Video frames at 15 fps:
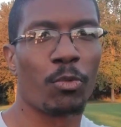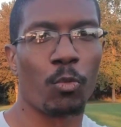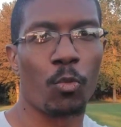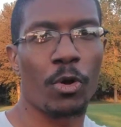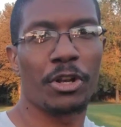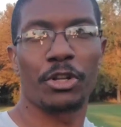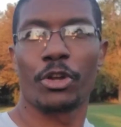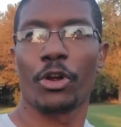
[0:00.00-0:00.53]

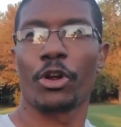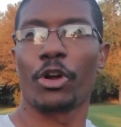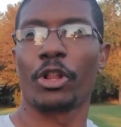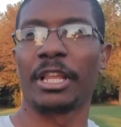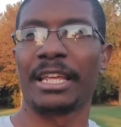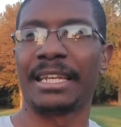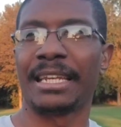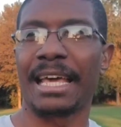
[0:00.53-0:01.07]
one
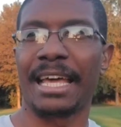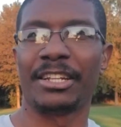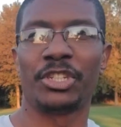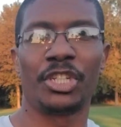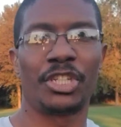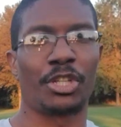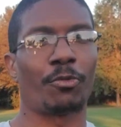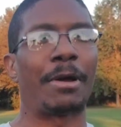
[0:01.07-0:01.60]
girl and
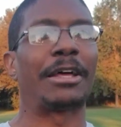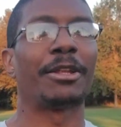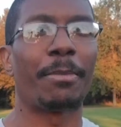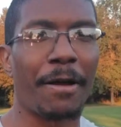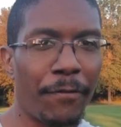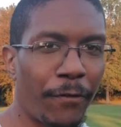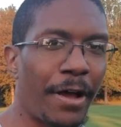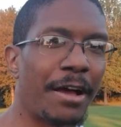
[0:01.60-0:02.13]
she's surrounded
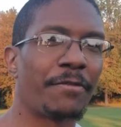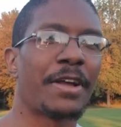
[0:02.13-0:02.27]
by five